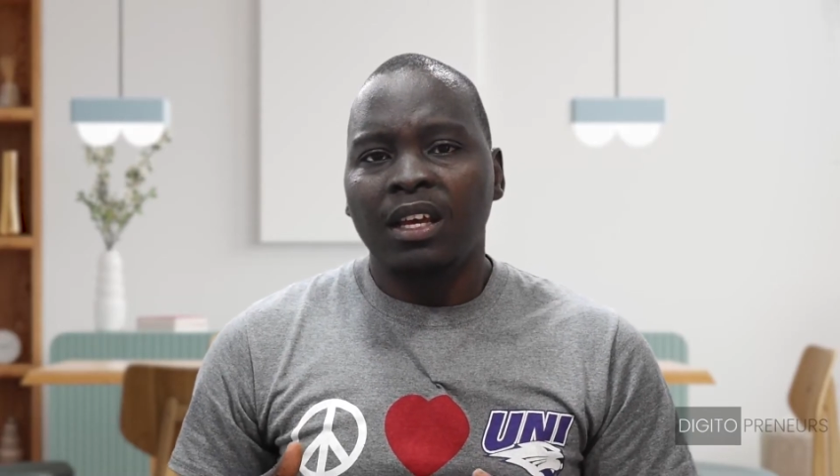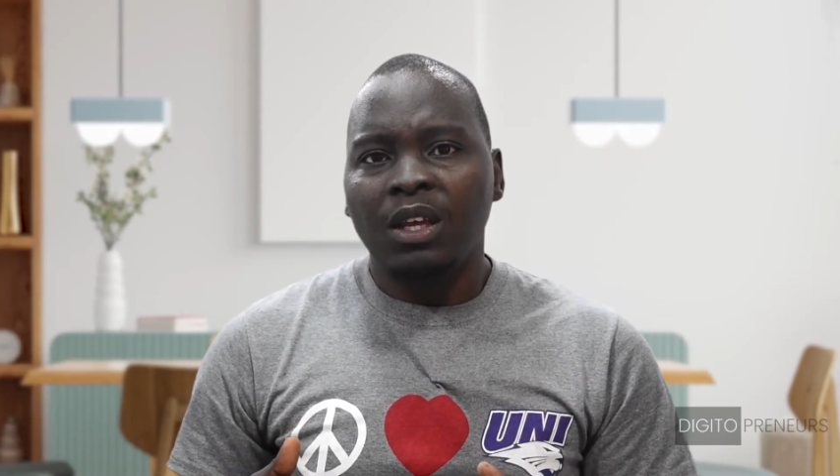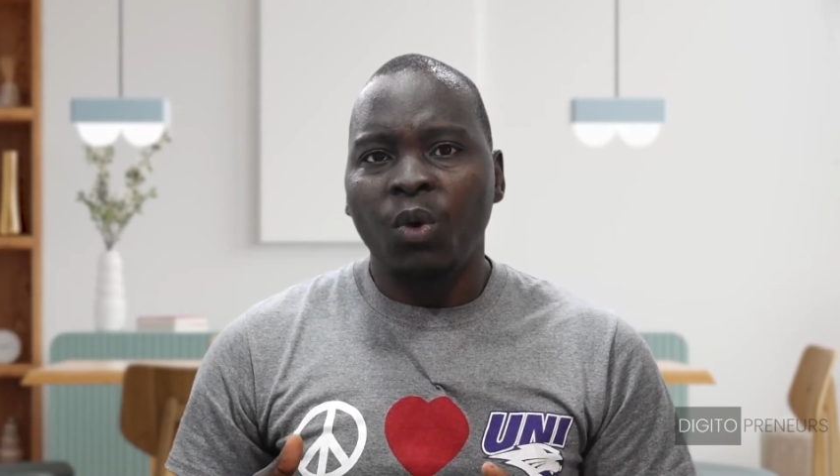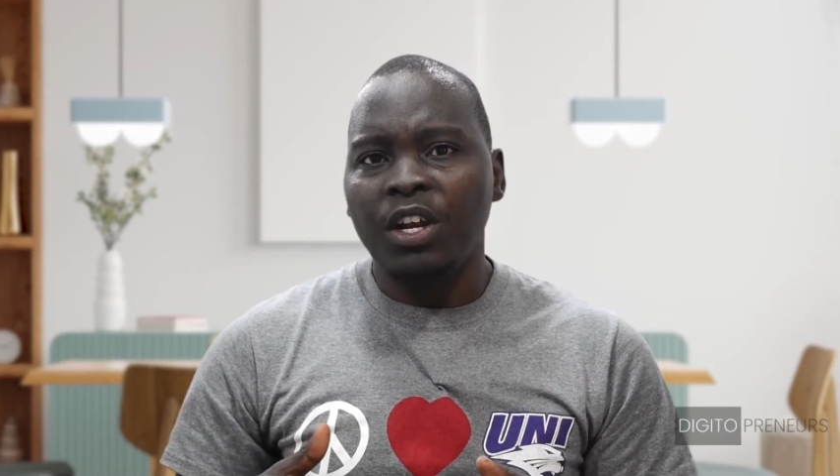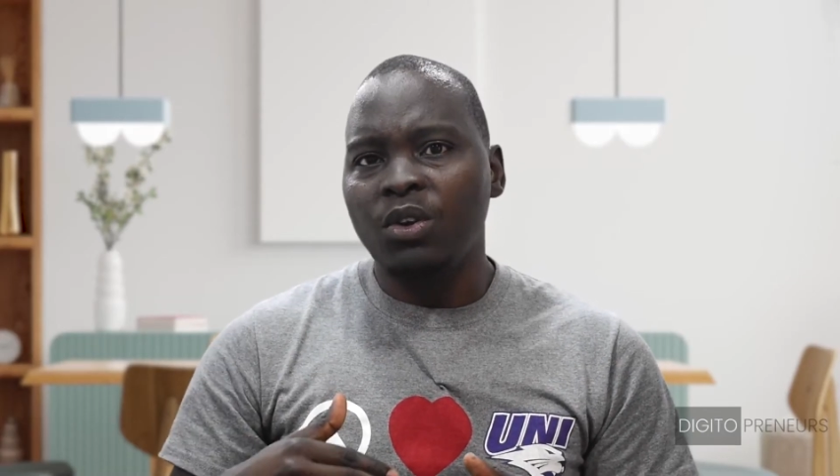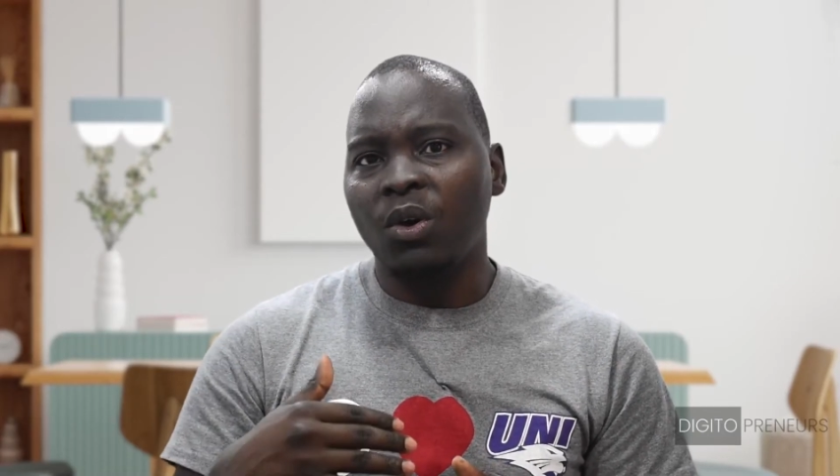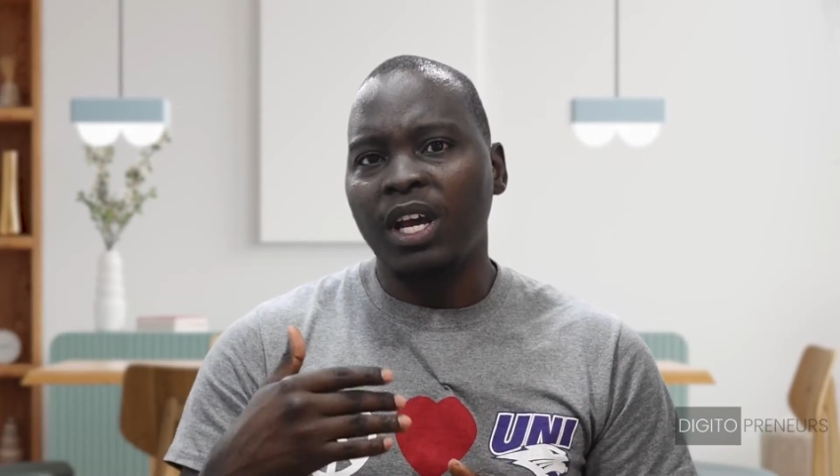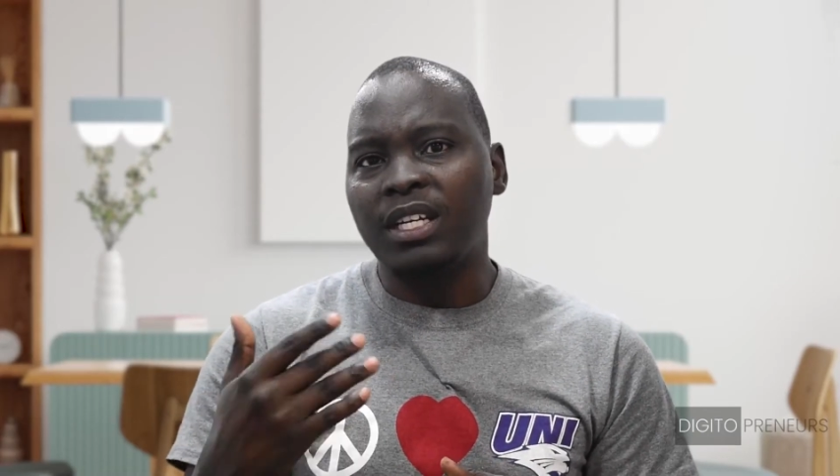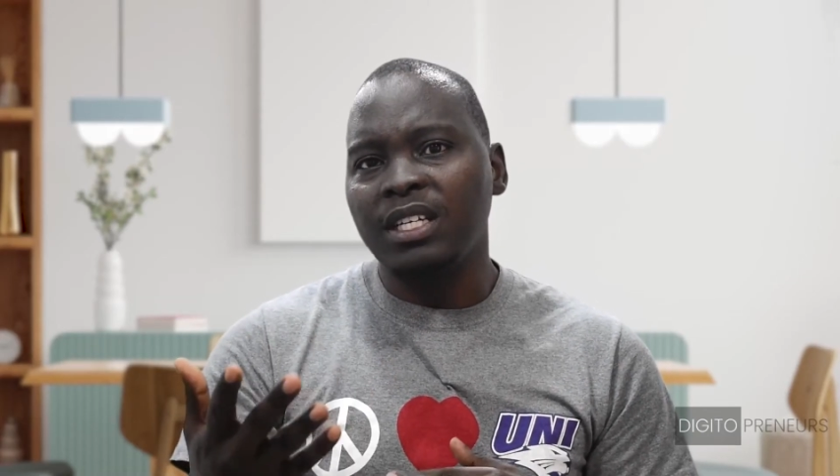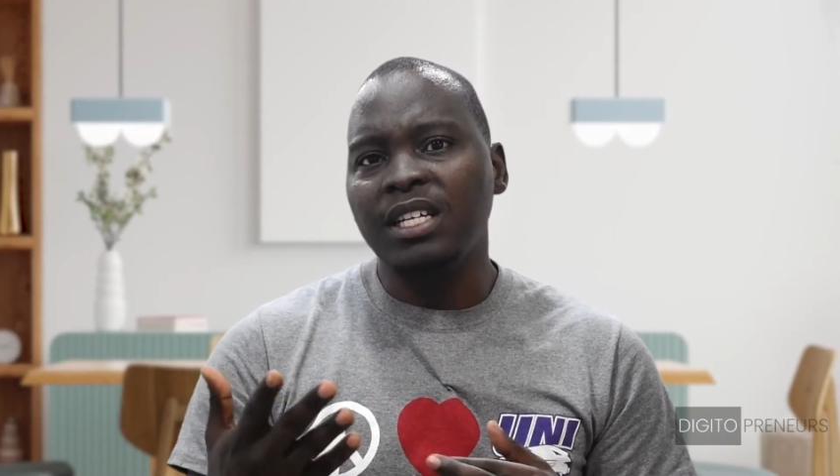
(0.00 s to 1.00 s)
when you're
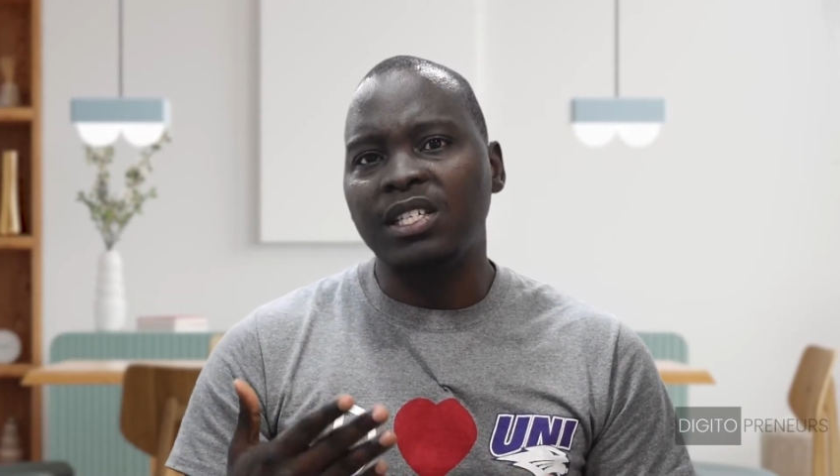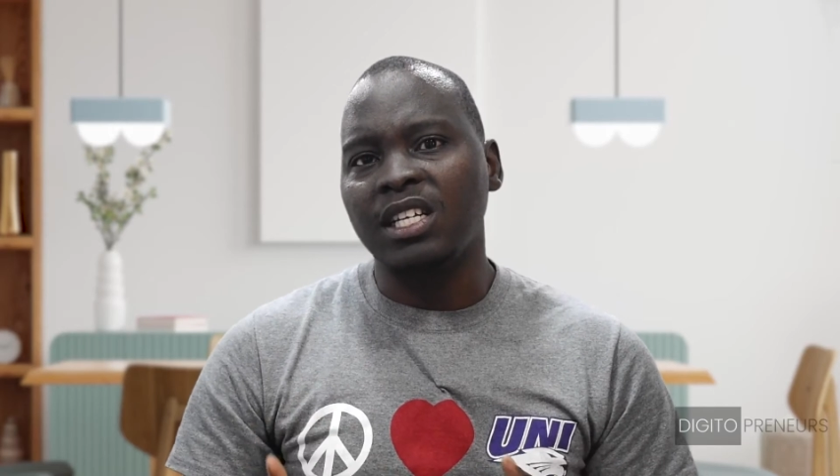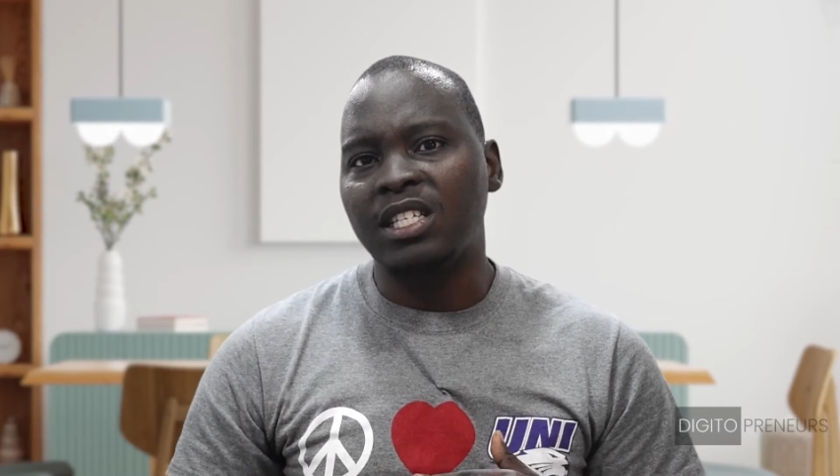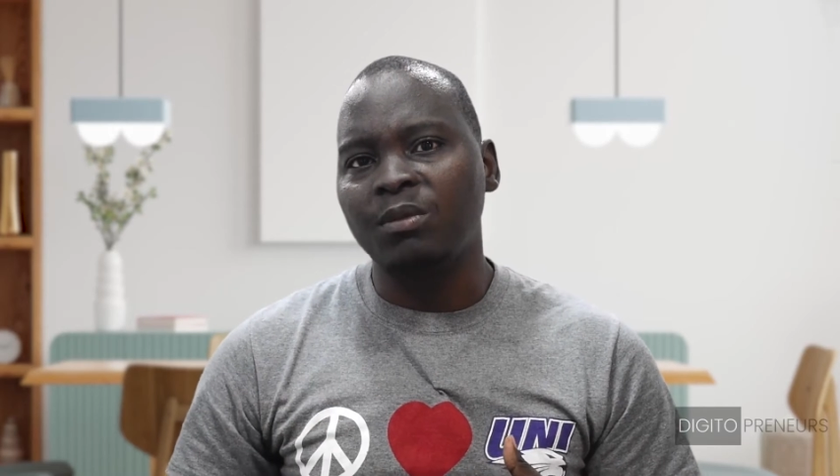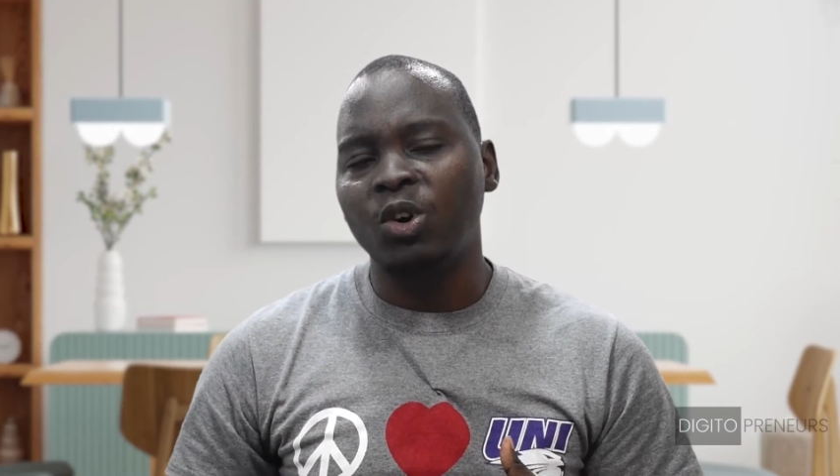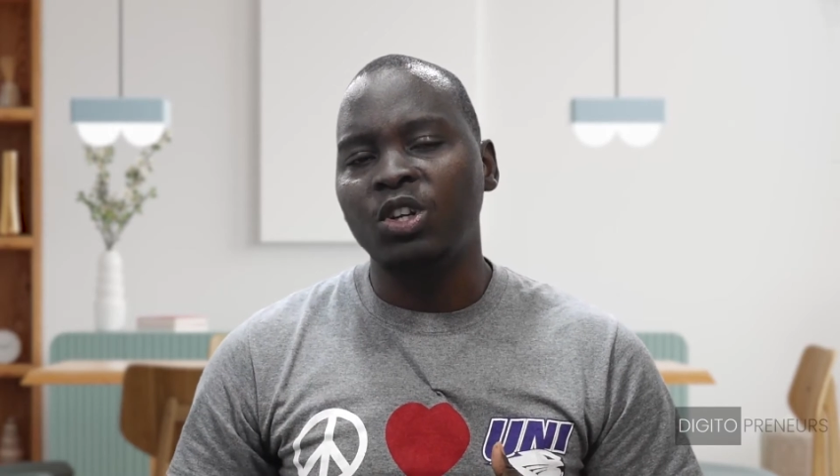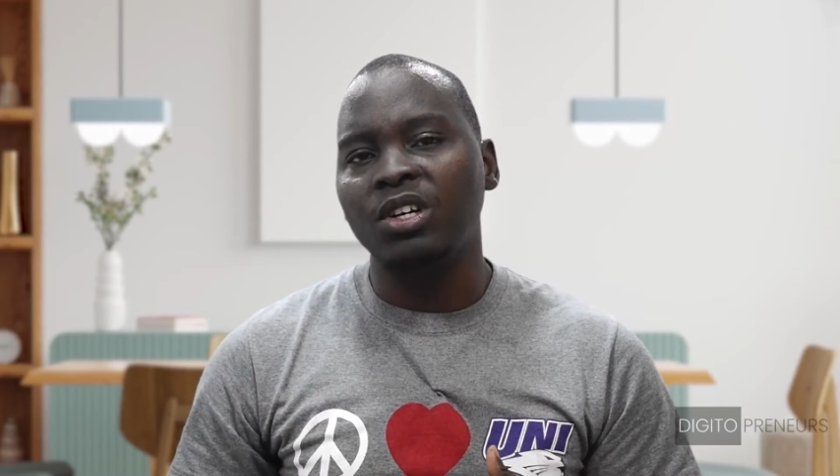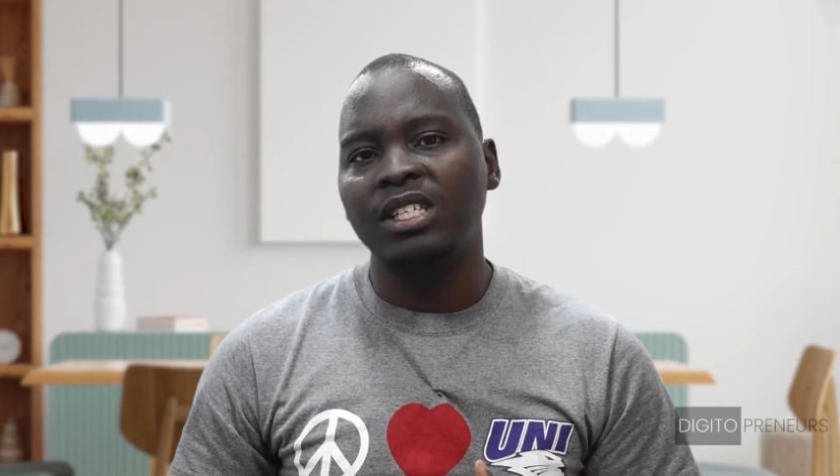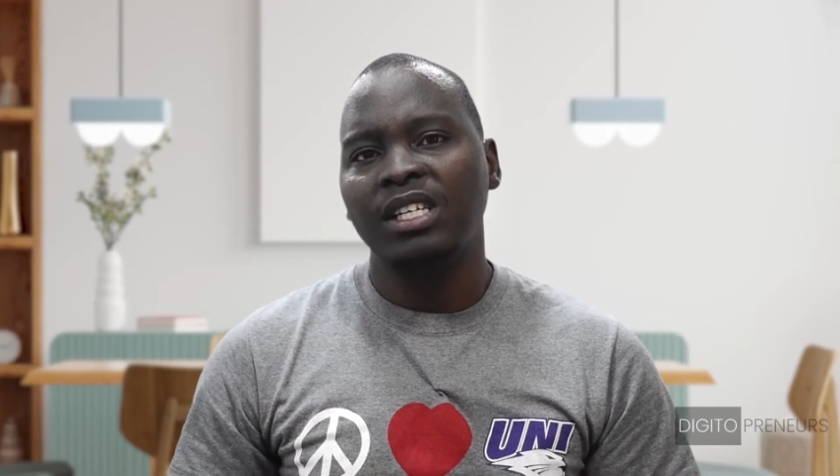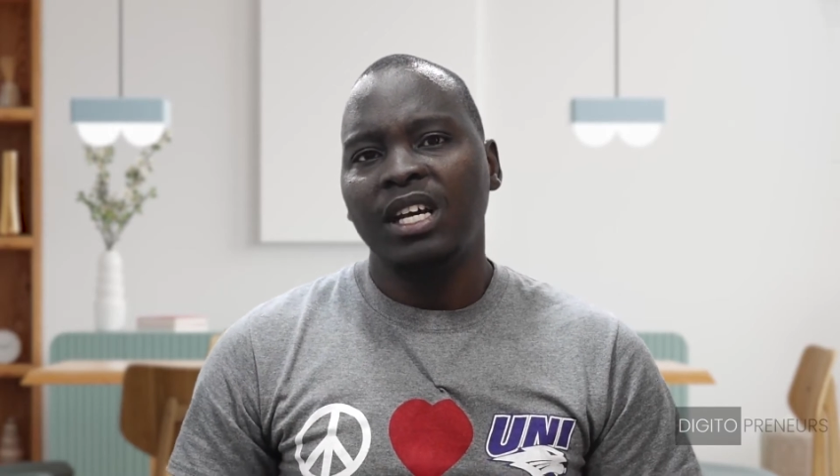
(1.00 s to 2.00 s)
getting these
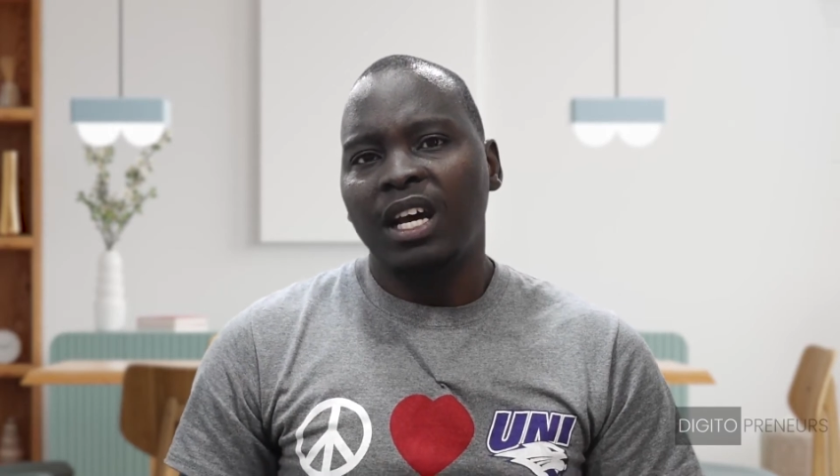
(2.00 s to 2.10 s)
testimonials,